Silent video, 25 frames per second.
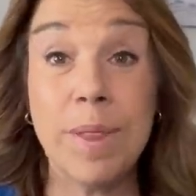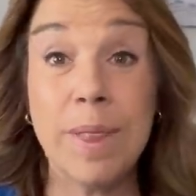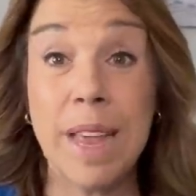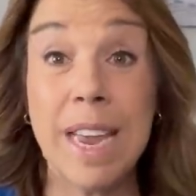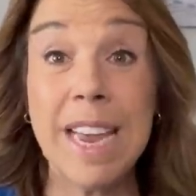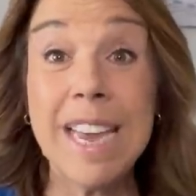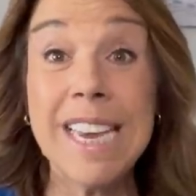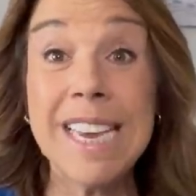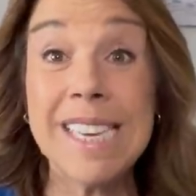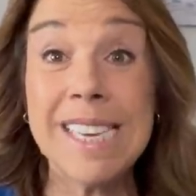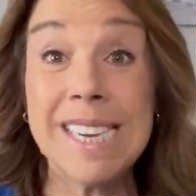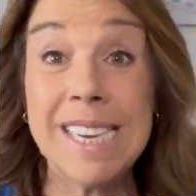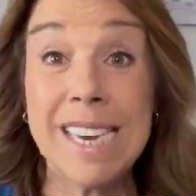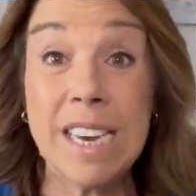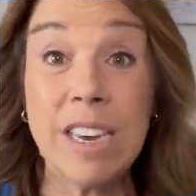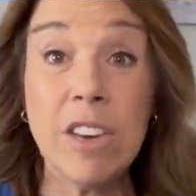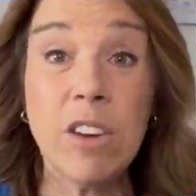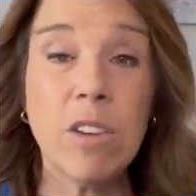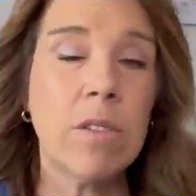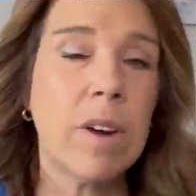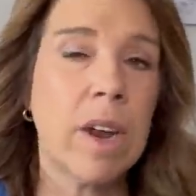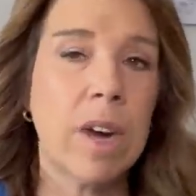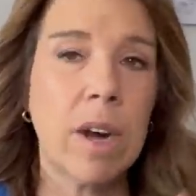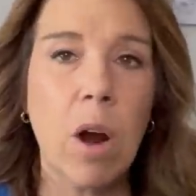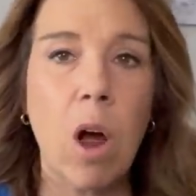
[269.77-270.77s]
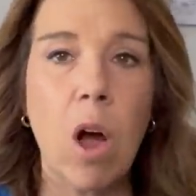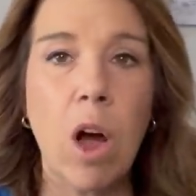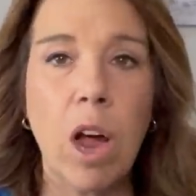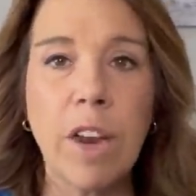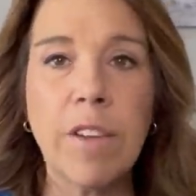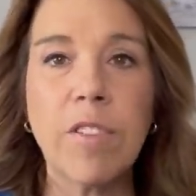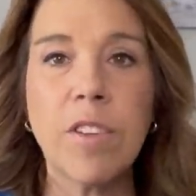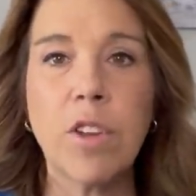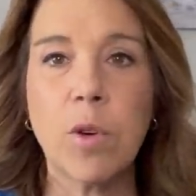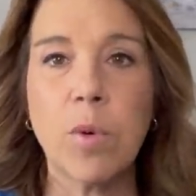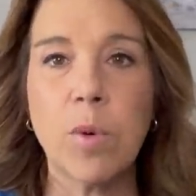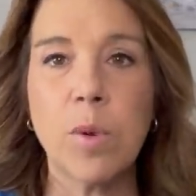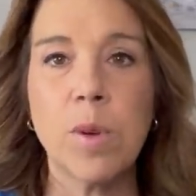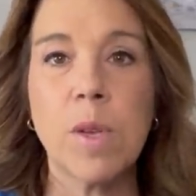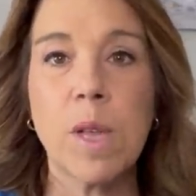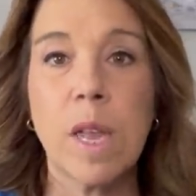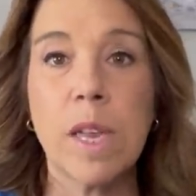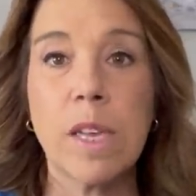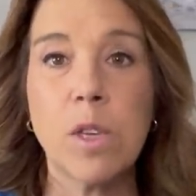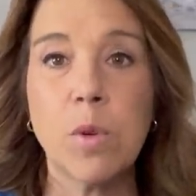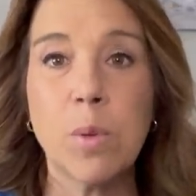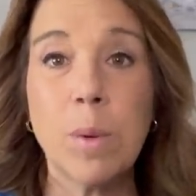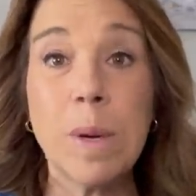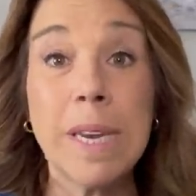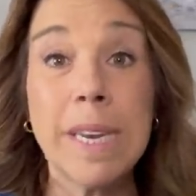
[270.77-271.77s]
they continue, and all of the cruise
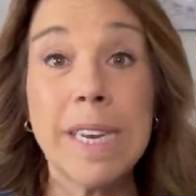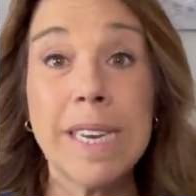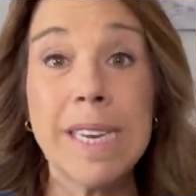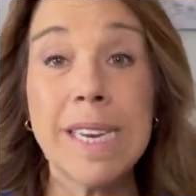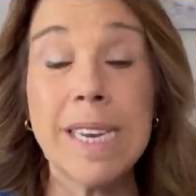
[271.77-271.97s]
lines really